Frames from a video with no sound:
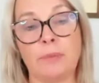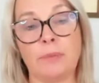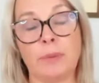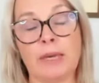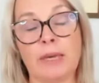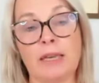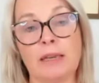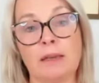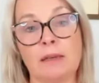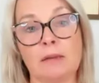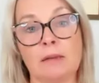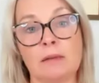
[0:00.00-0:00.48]
of
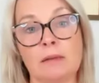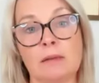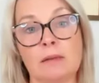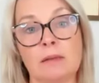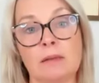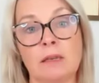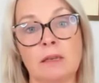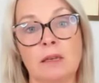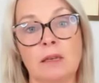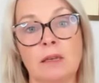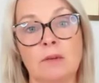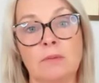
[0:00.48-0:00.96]

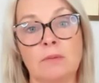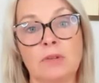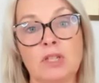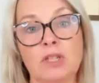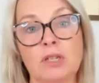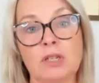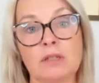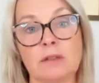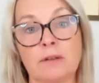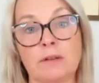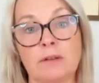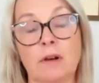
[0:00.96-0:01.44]
peace,
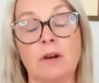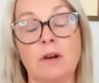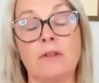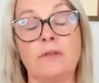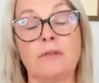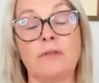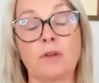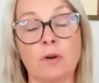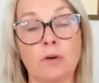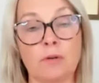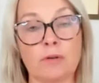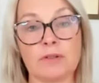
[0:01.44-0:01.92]
which is,
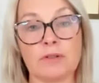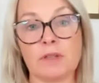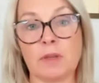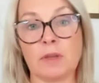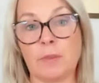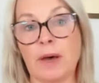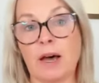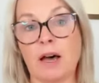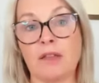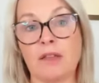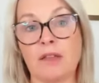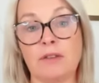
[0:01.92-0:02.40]
of course,
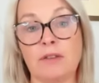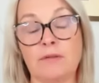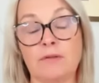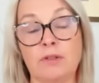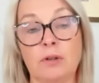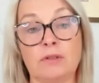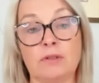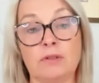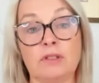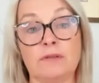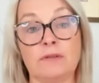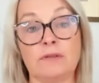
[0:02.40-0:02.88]
the path of
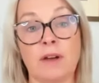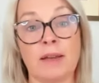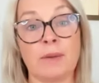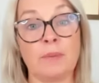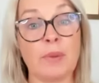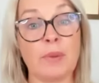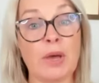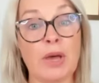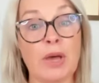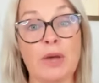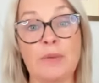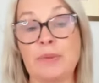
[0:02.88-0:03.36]
your
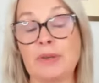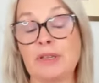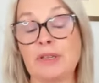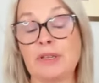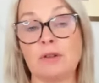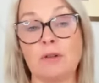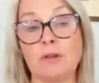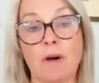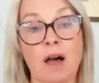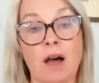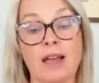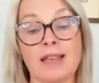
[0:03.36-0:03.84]
divine
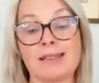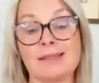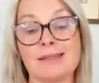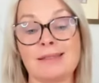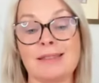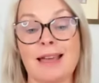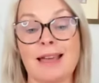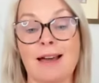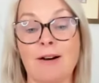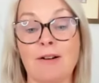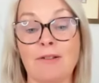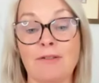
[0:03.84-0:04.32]
purpose, your higher
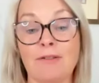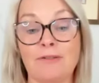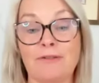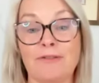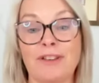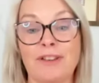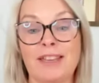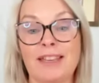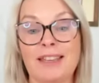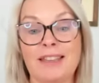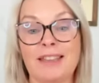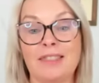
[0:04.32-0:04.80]

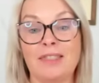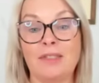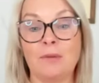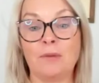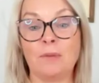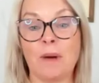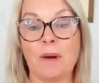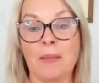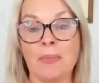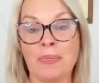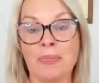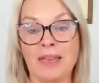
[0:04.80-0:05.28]
self
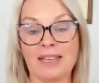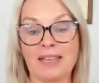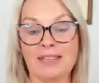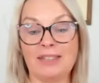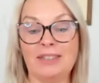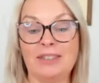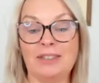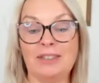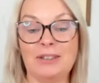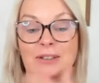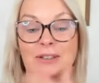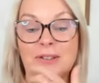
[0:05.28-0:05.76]
the one
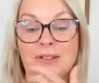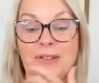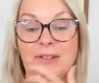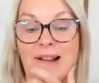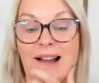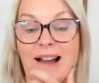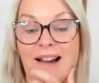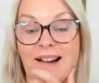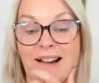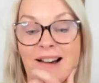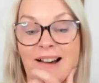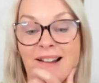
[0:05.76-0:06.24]
that
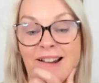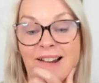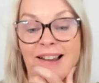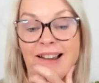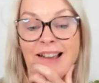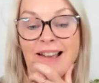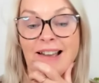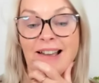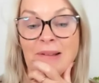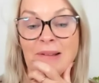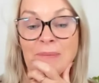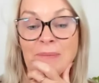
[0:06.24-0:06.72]
you
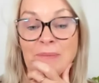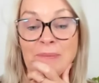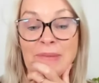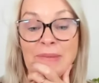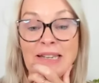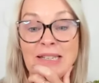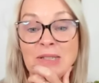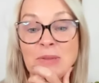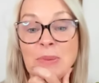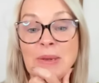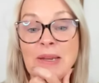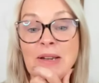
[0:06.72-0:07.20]
are um,
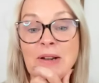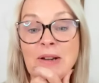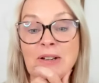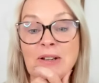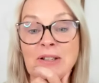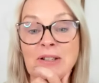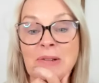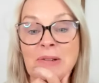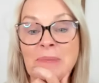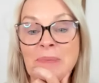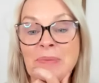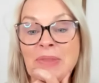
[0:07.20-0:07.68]
meant to be
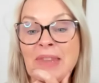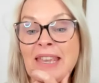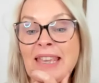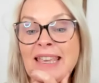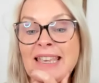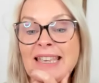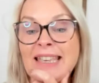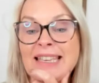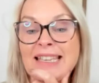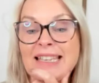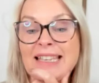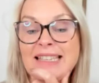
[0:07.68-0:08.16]
on.
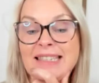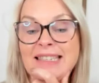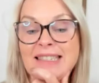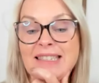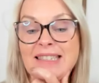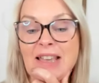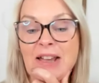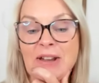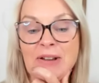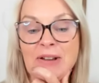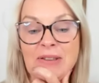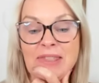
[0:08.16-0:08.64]

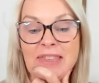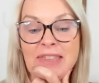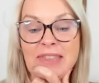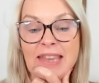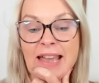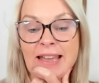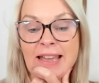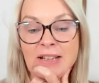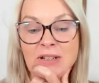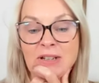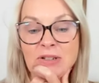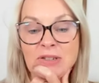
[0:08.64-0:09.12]
So
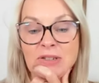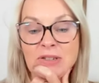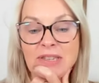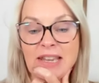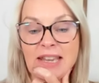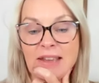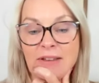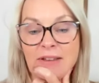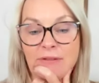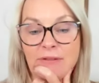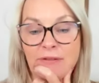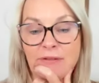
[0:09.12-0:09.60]
the angels
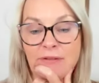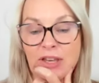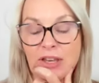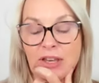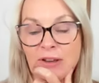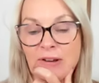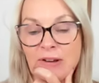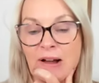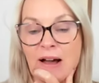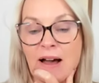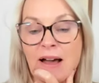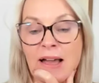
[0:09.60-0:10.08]
are here for
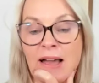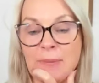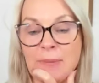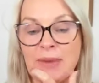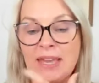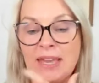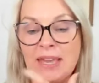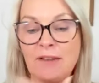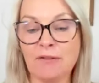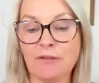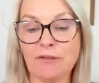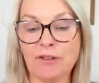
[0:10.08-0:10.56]
you.
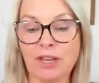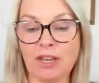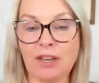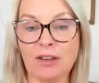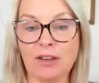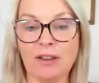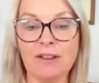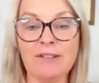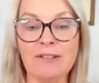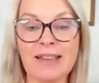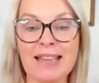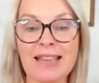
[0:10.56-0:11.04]
I'm here for
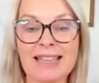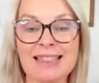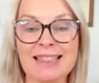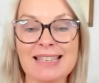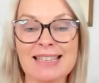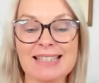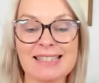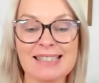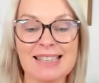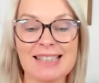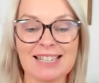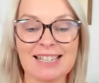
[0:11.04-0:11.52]
you in
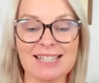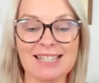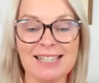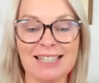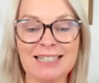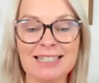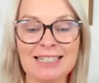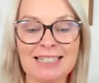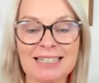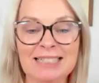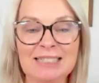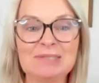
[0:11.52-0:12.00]
this
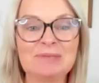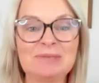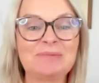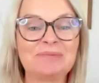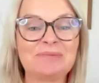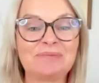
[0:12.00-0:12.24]
session.